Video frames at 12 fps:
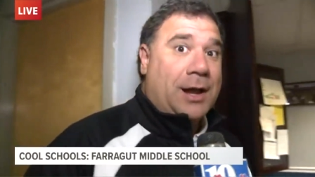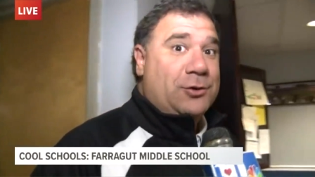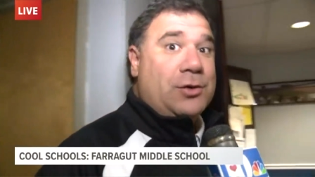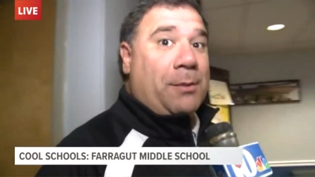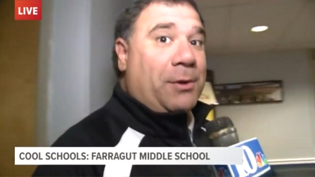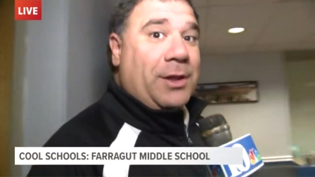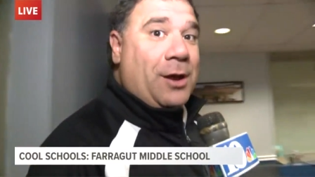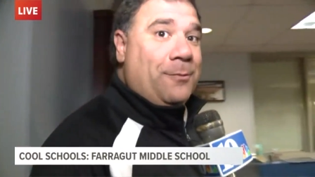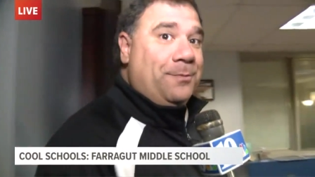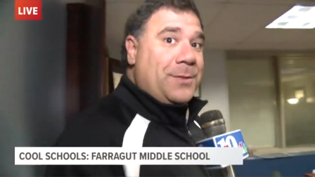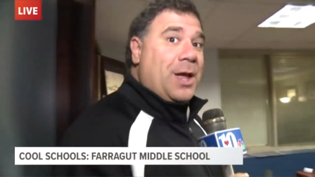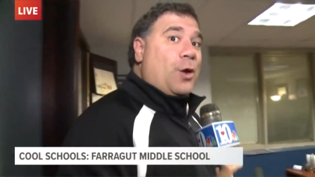Not in trouble,
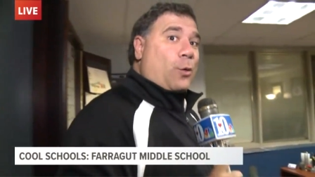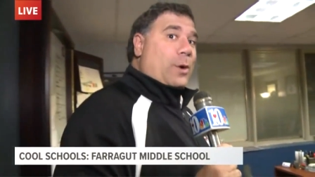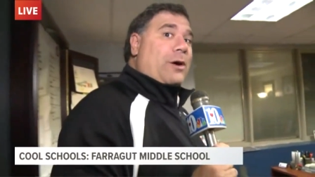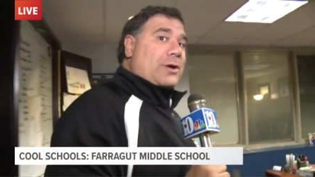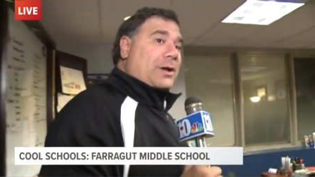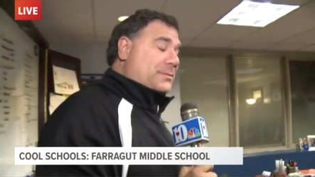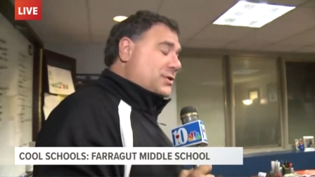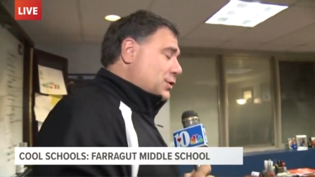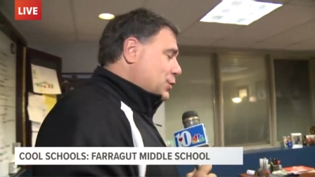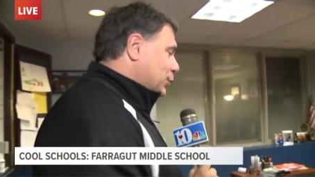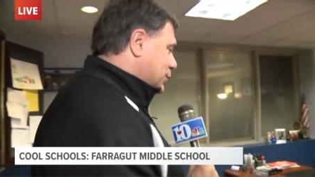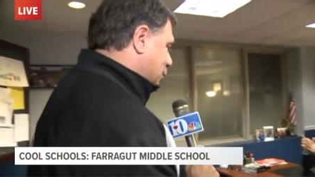though. Welcome
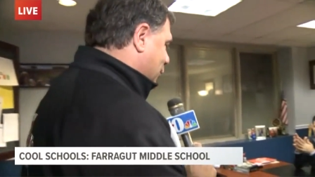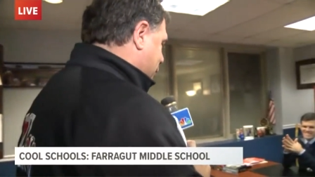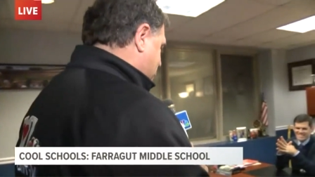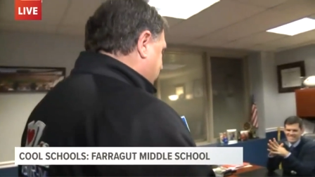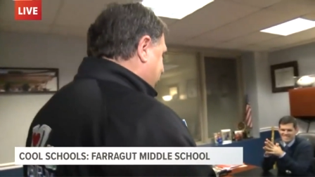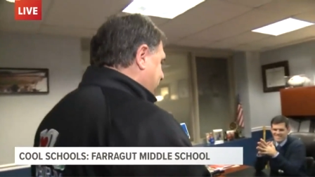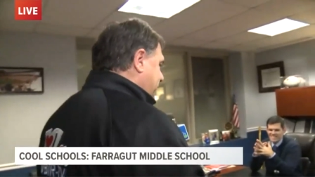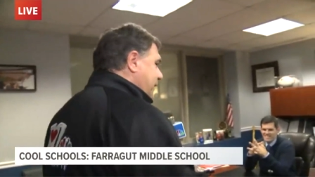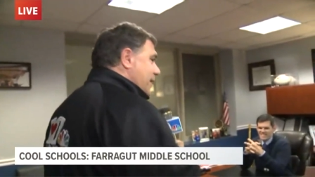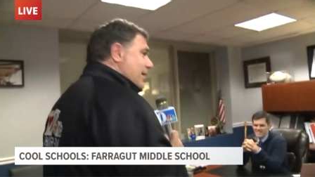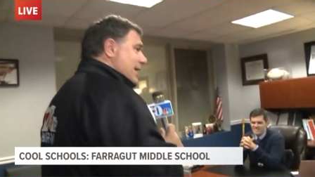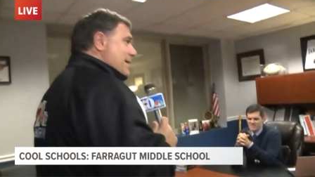to Cool Schools. We were at
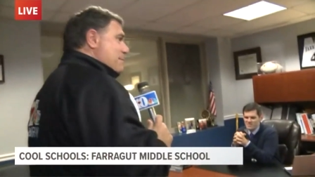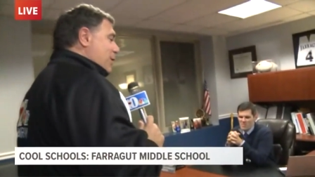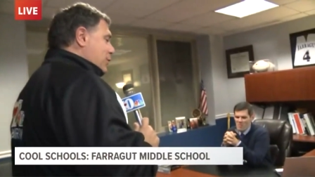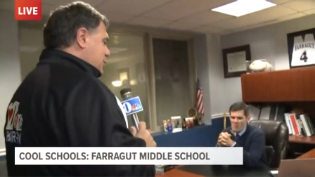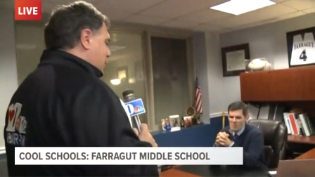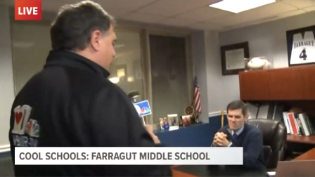Farragut Middle